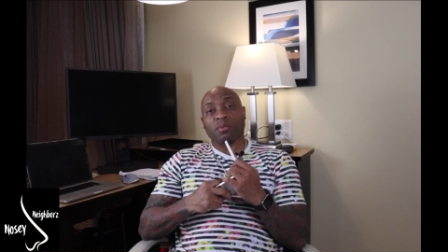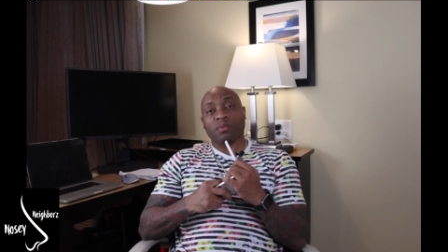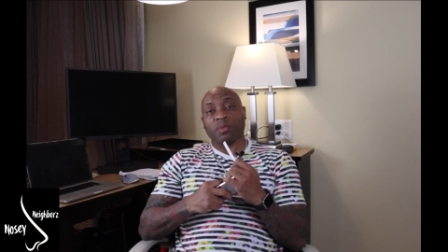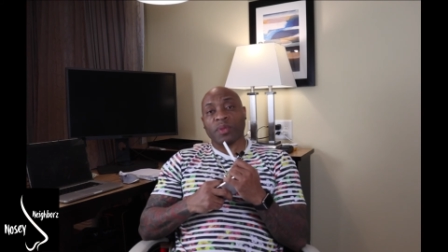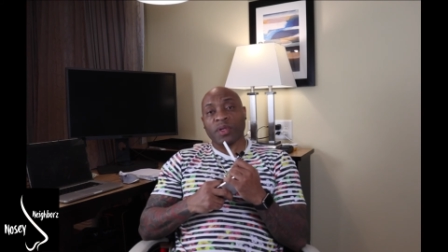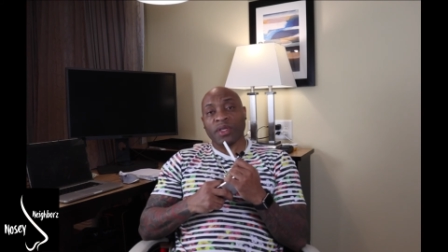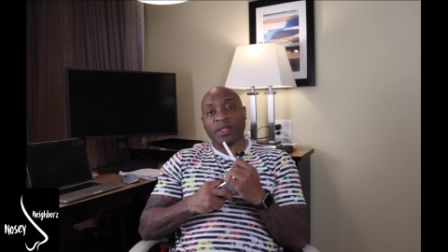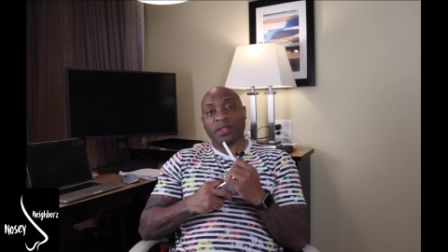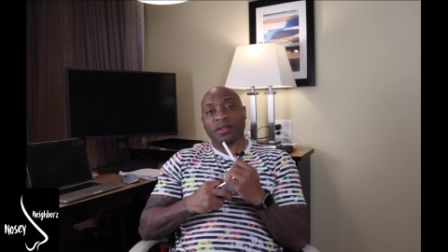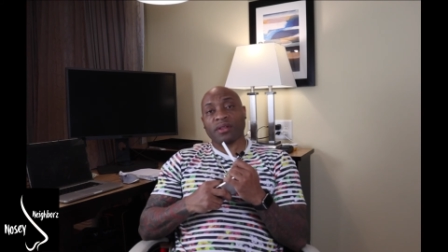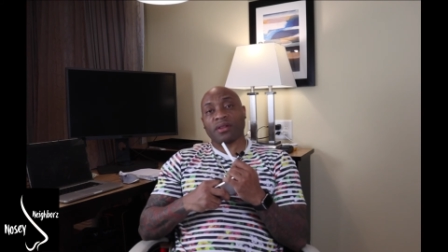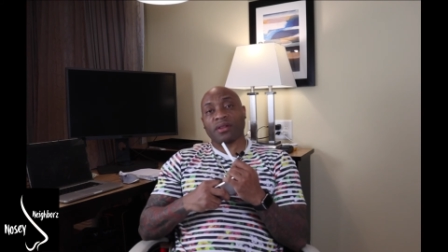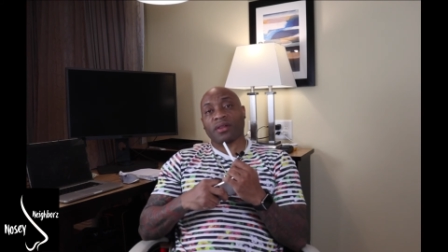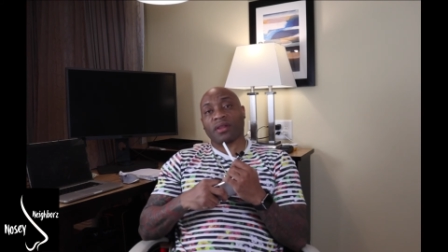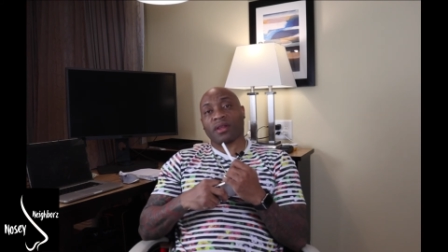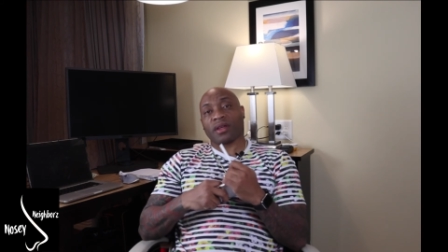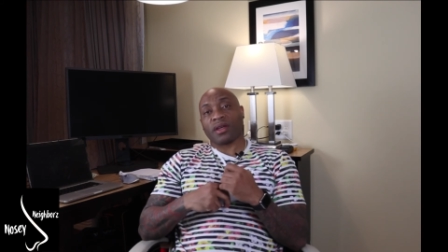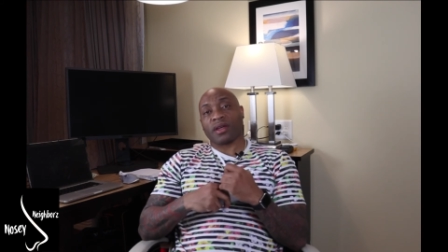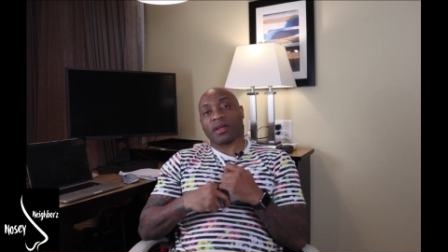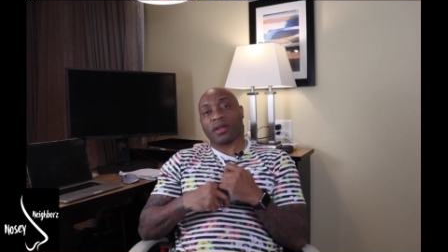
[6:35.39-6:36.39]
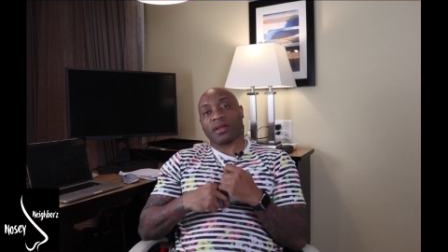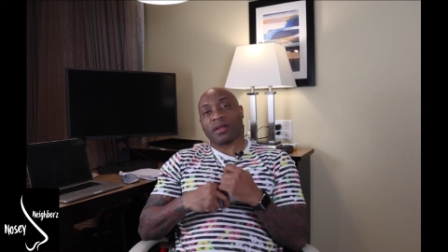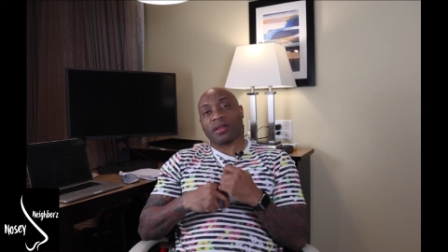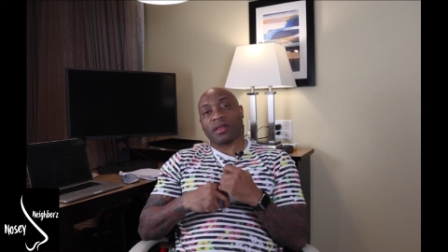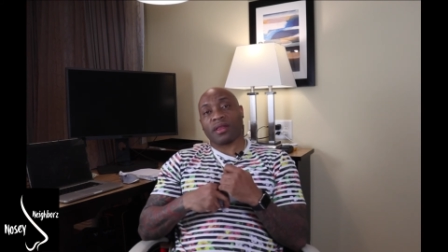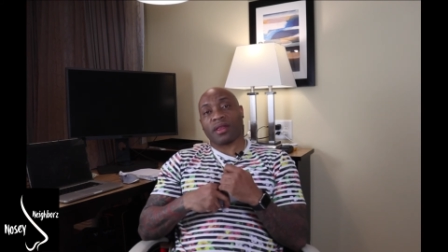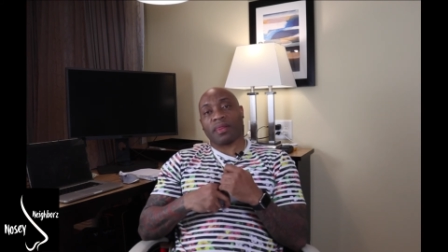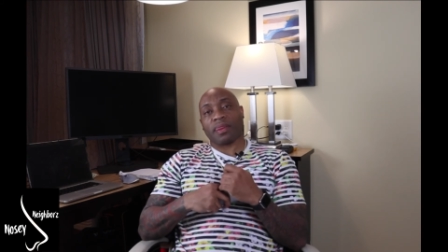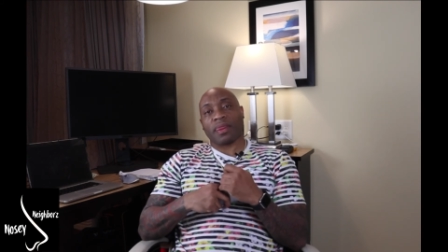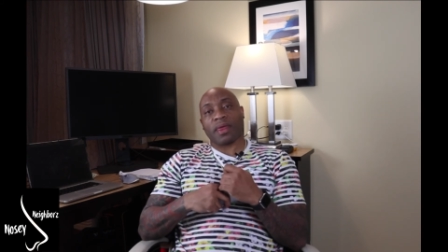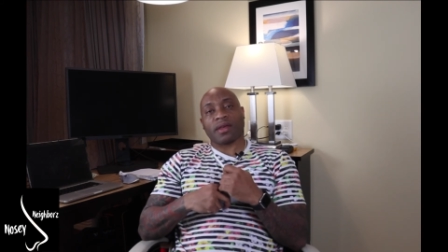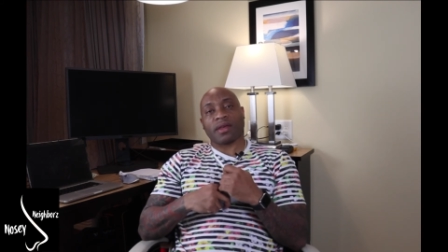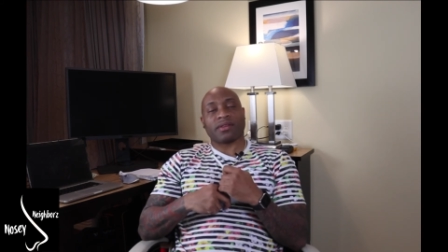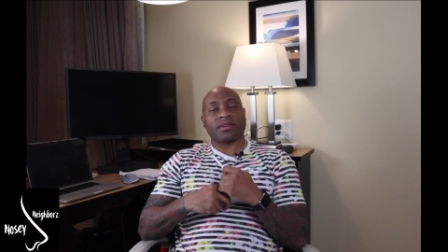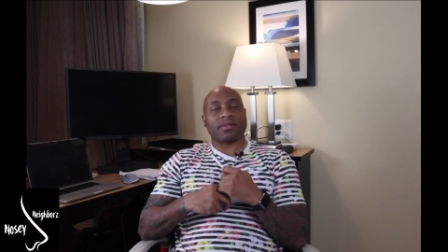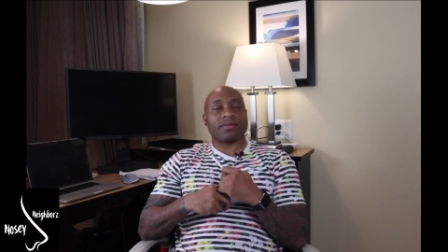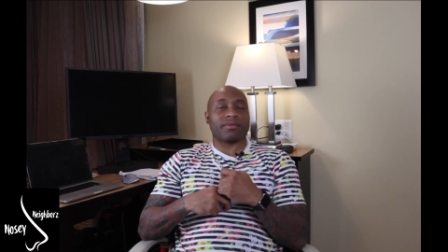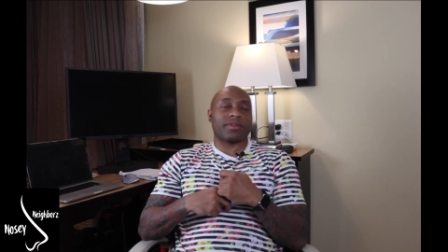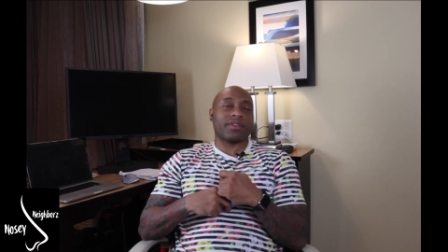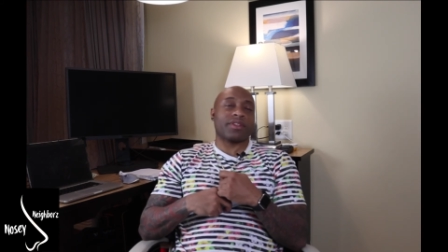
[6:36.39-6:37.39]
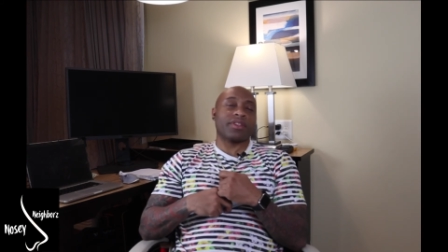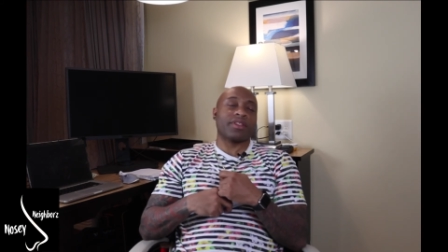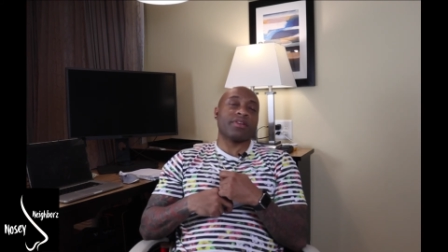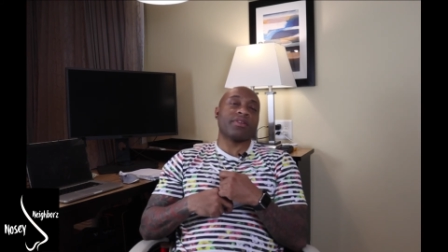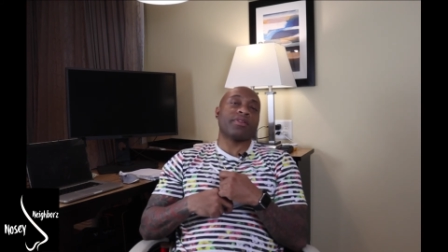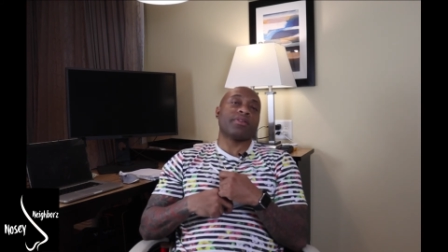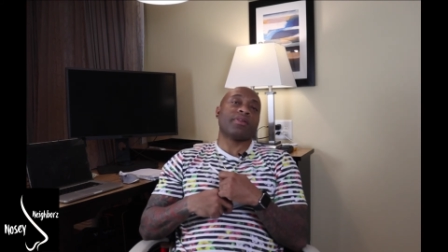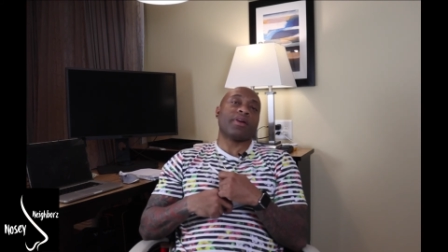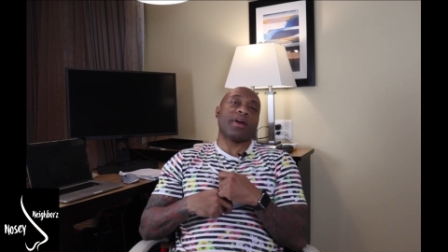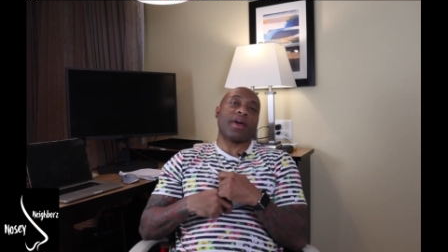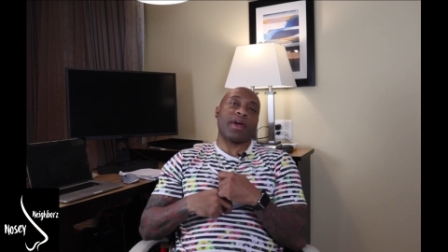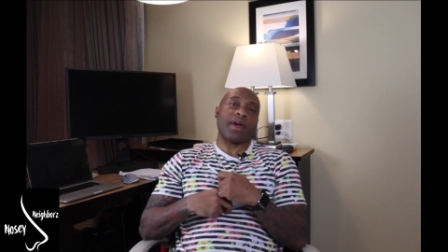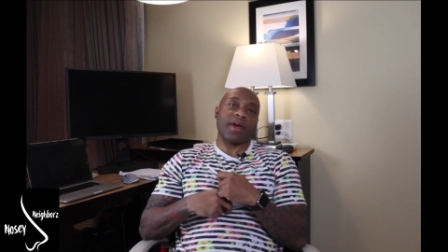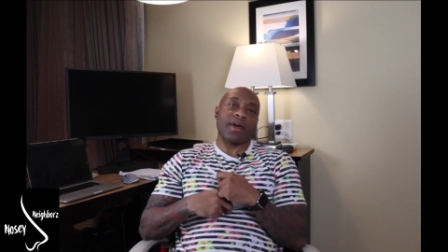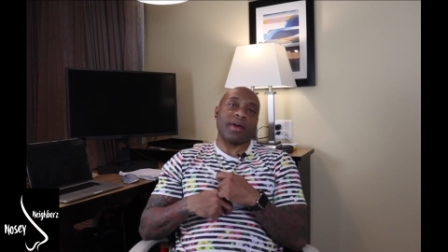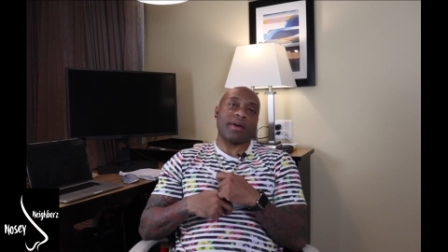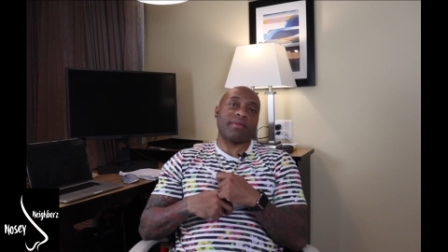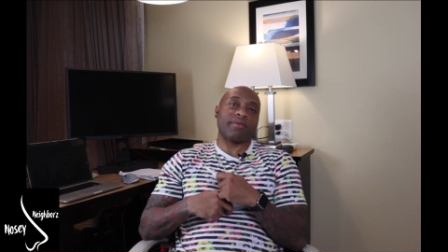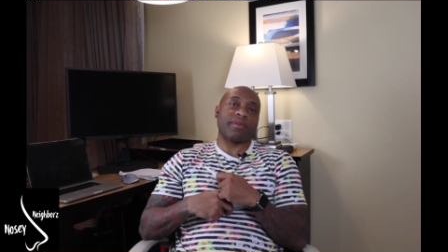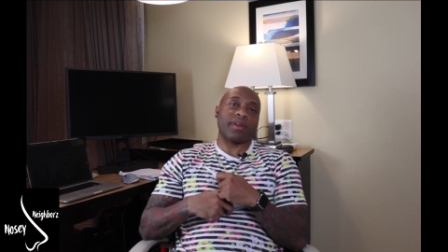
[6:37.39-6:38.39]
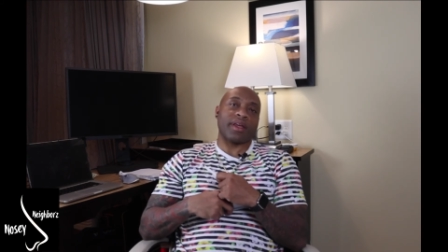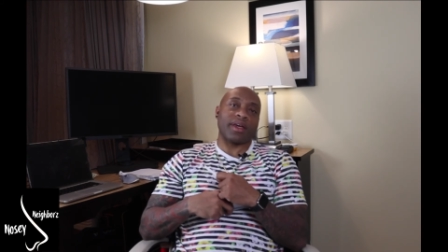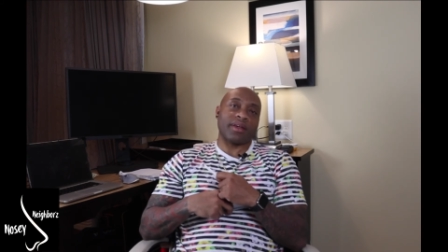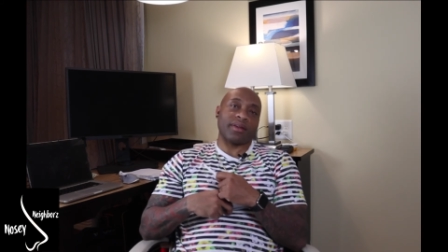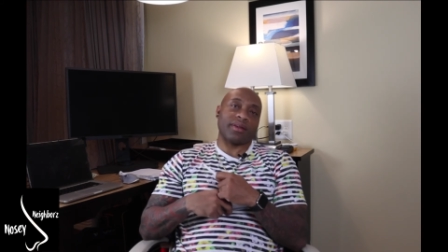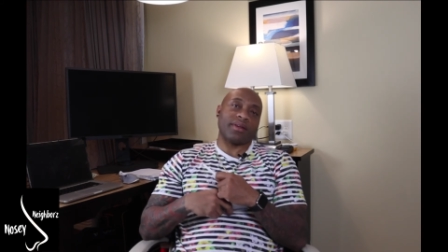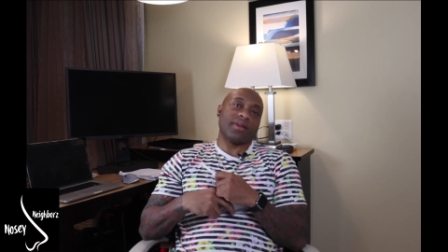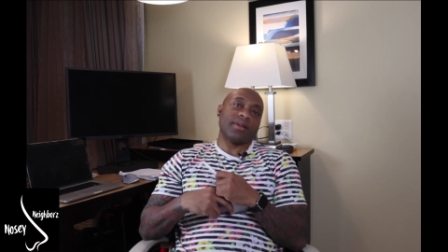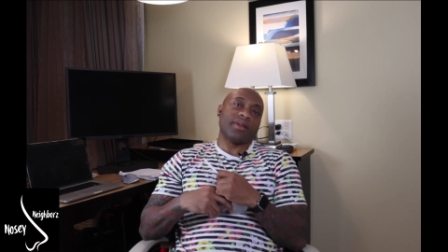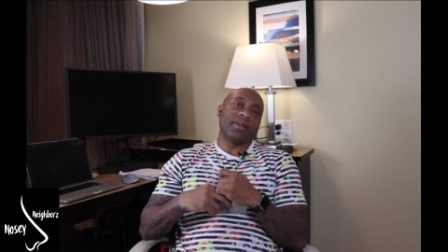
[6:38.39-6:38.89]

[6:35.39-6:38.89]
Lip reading: But like I still have like